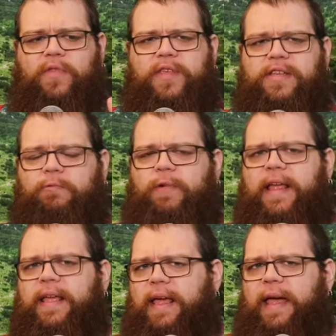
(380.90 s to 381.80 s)
this
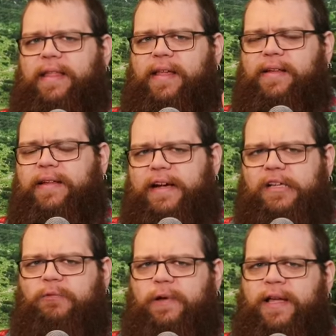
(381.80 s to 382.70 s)
week and then
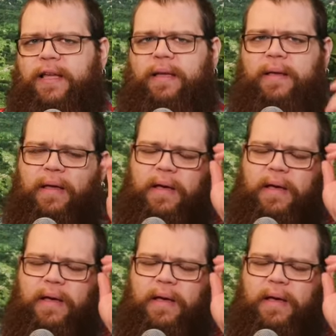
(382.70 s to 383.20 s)
next week.